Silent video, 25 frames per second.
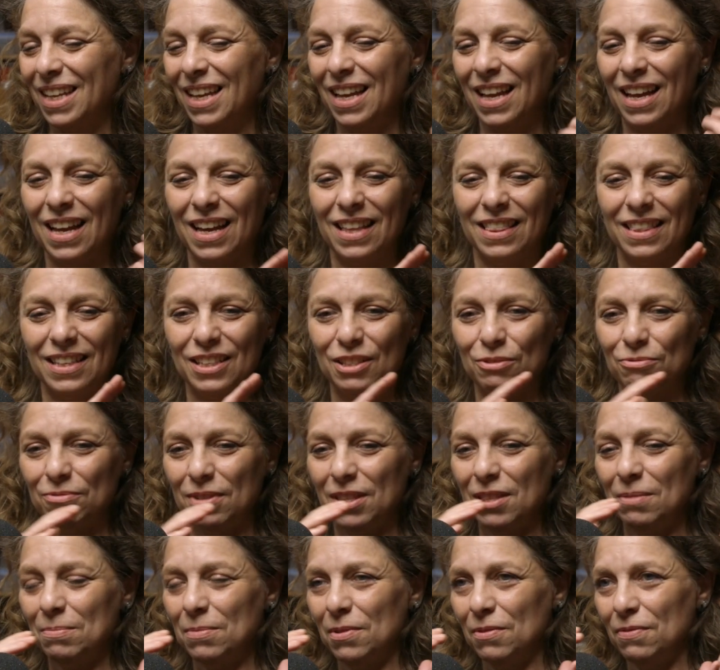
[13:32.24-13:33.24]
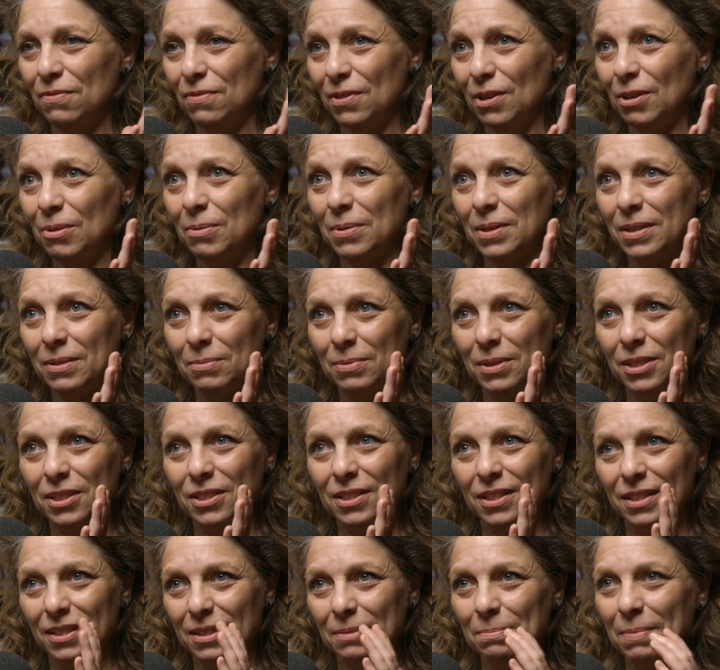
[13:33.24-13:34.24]
And this rhythm of fluid, which
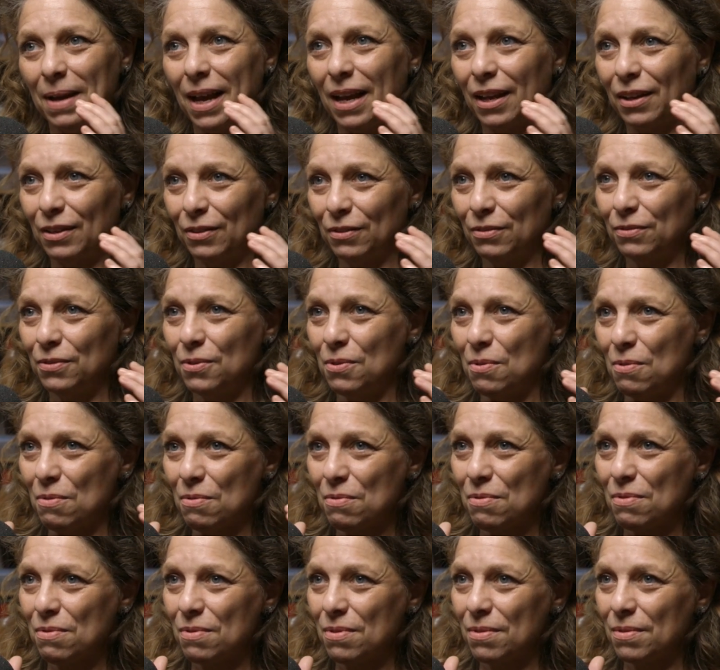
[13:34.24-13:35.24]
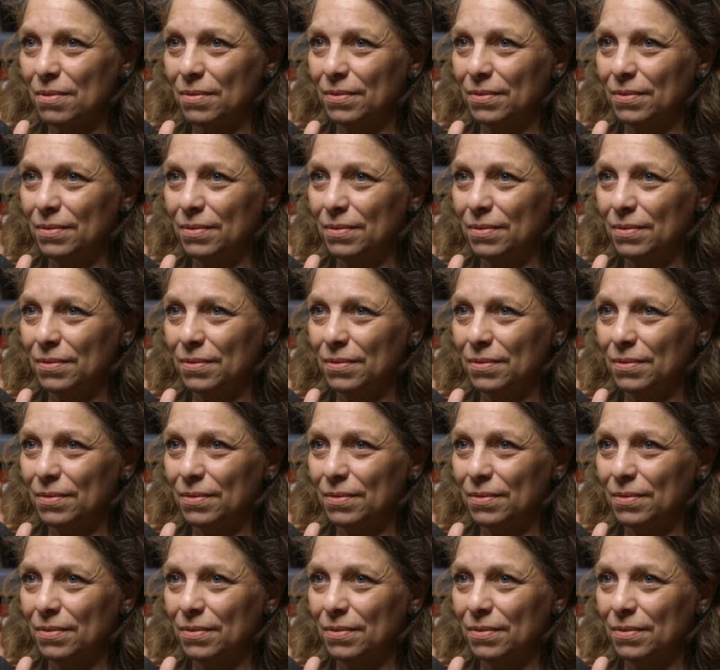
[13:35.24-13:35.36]
goes back and forth,